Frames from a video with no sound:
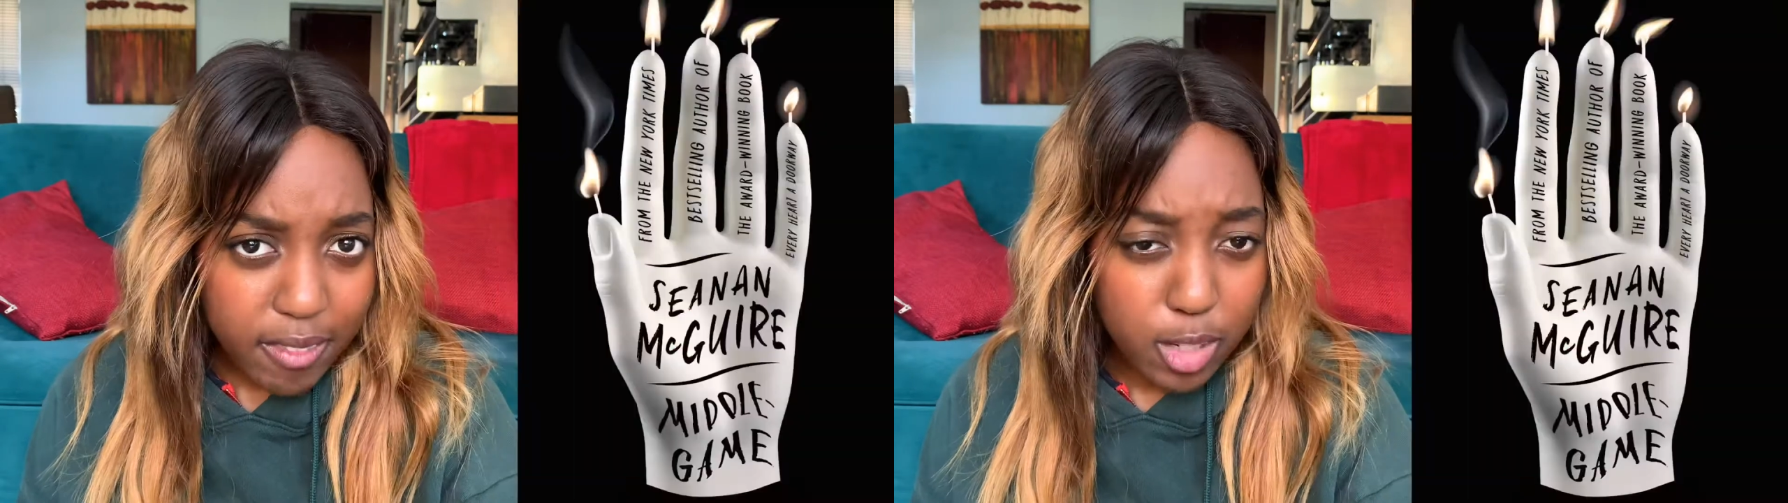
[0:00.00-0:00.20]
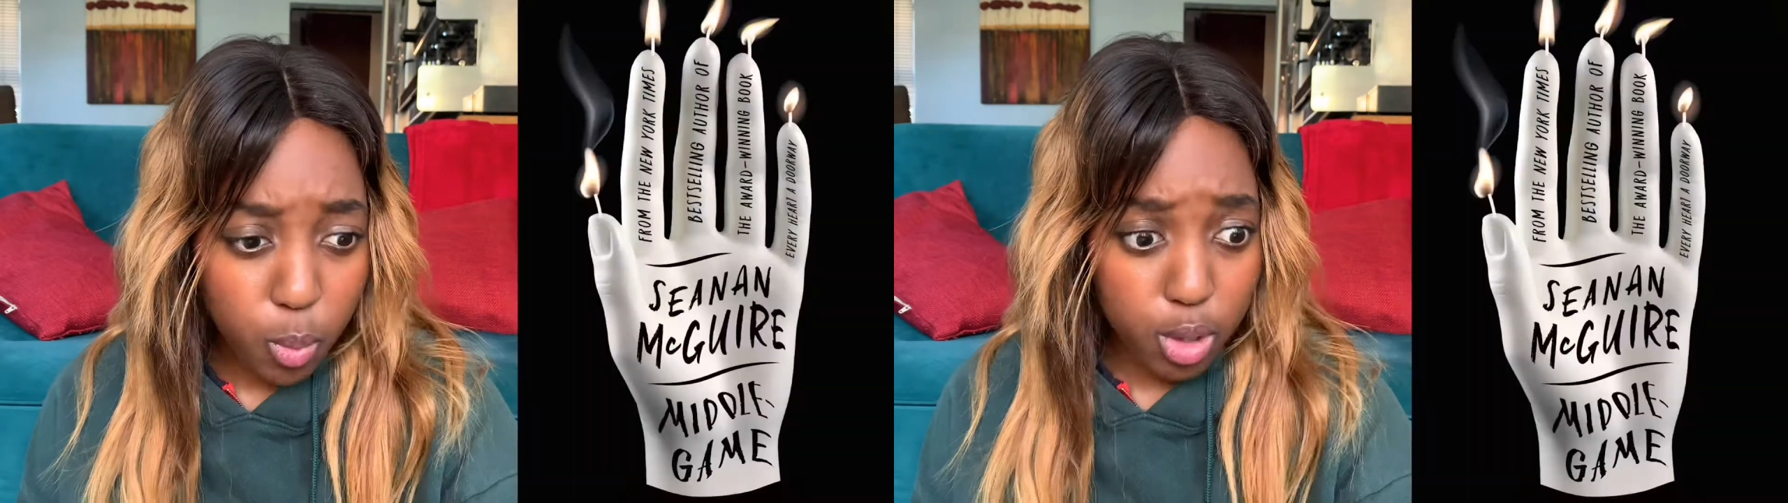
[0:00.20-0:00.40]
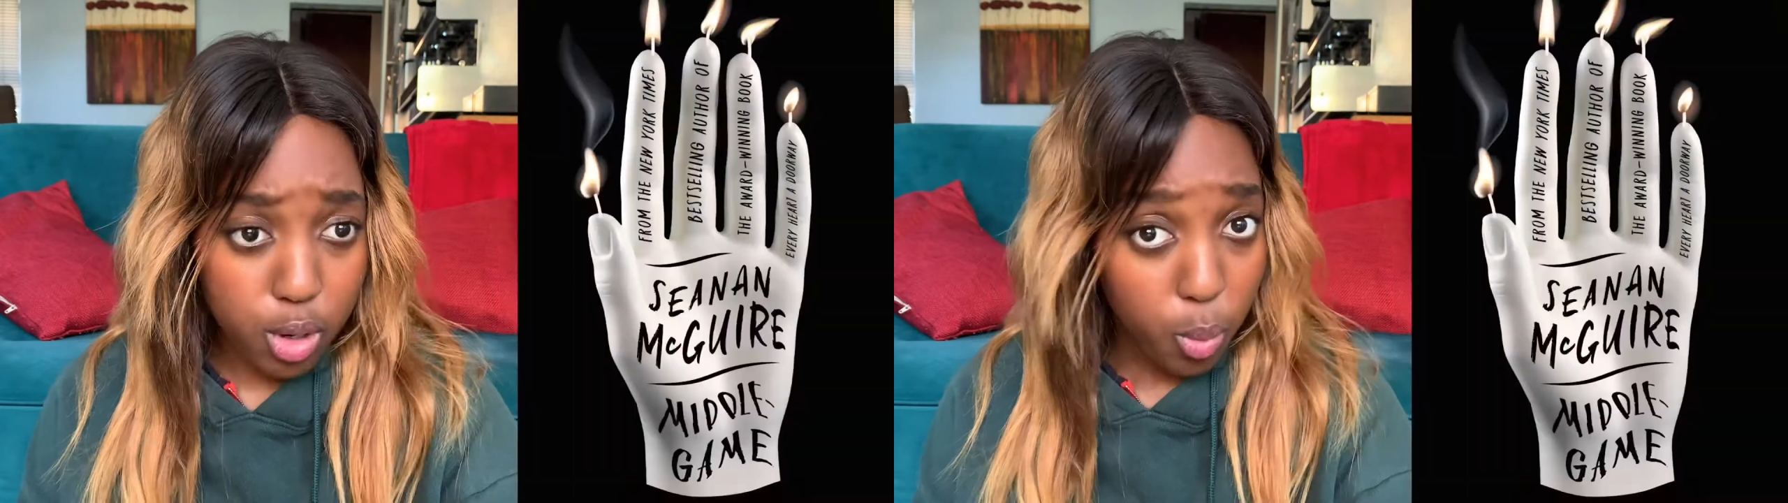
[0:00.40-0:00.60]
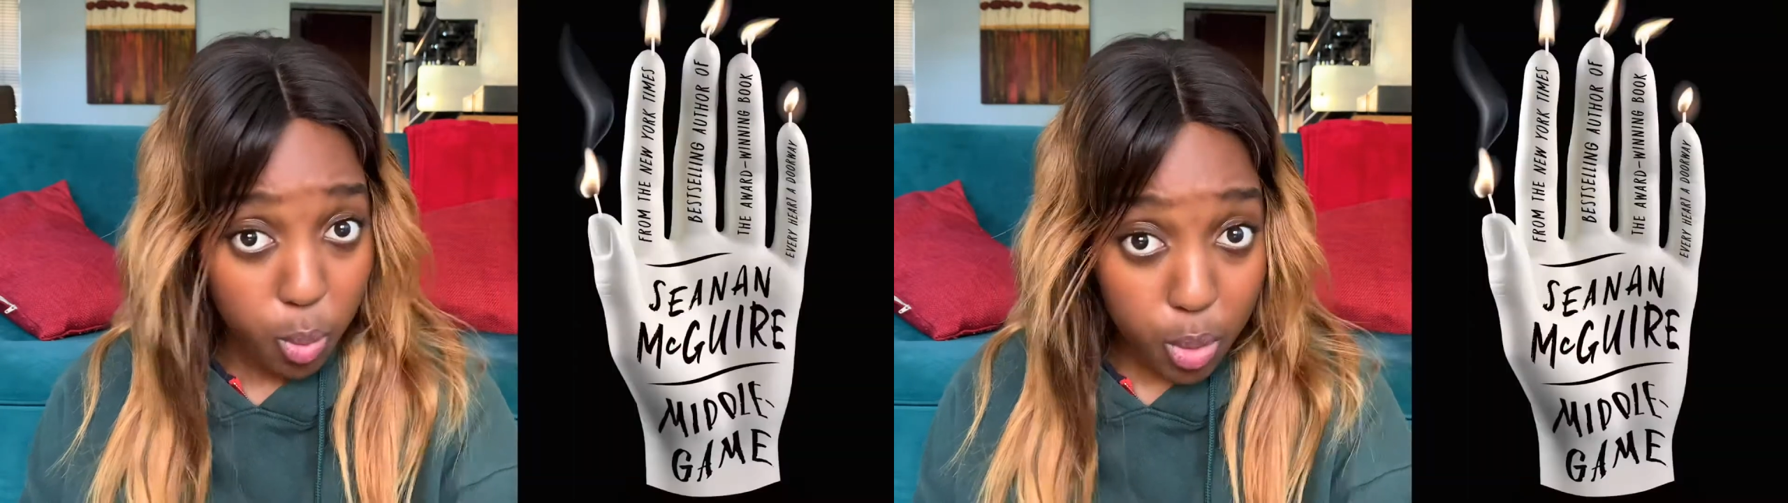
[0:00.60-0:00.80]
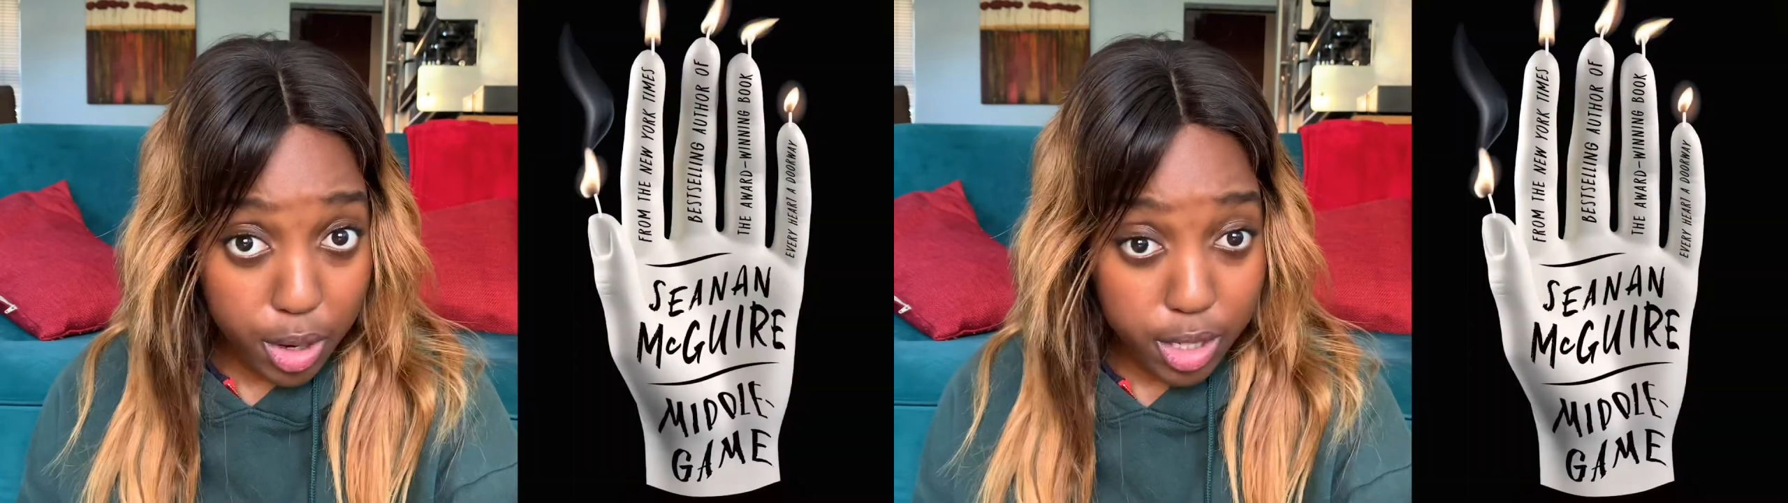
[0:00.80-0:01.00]
It won an
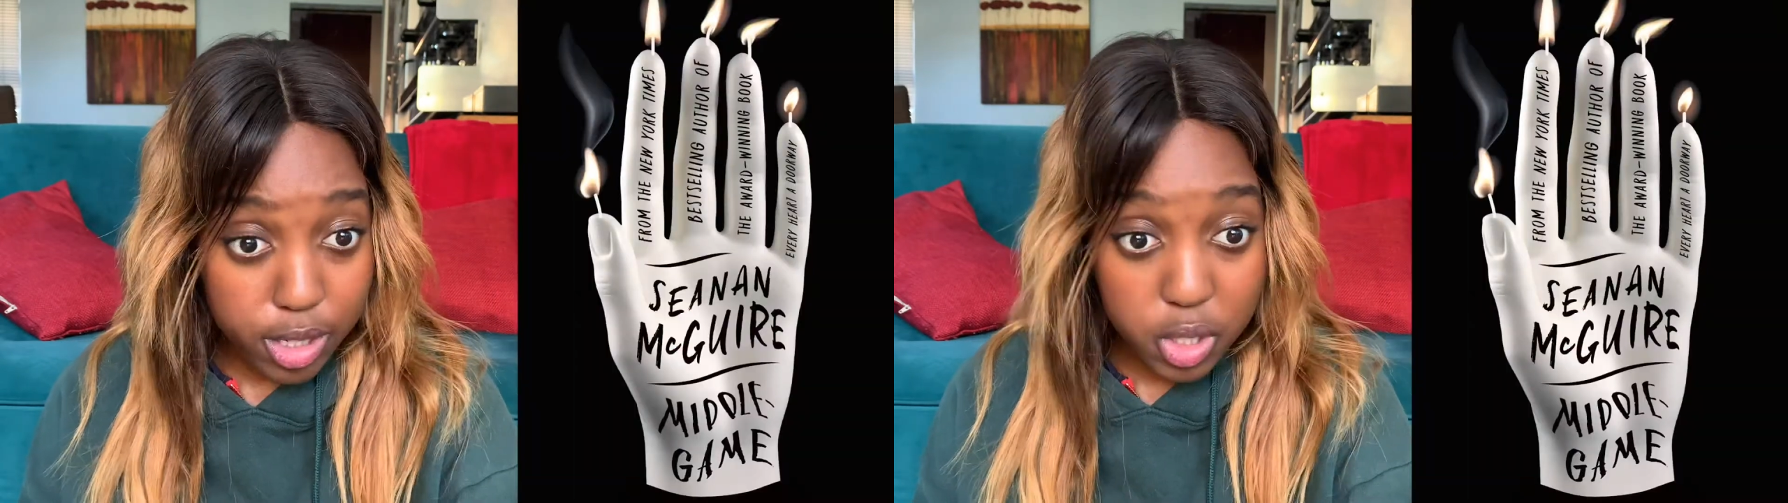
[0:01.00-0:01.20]
award,